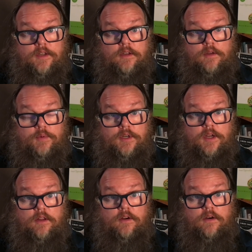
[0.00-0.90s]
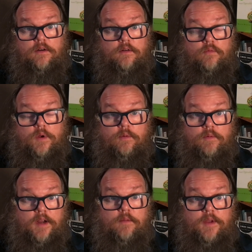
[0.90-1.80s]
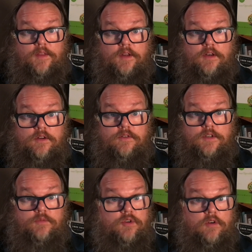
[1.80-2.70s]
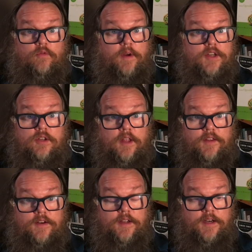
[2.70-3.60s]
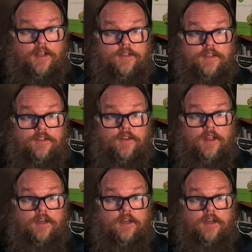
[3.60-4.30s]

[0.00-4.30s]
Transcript: In particular, we would recommend that you do some sort of racial ethnic analysis on that,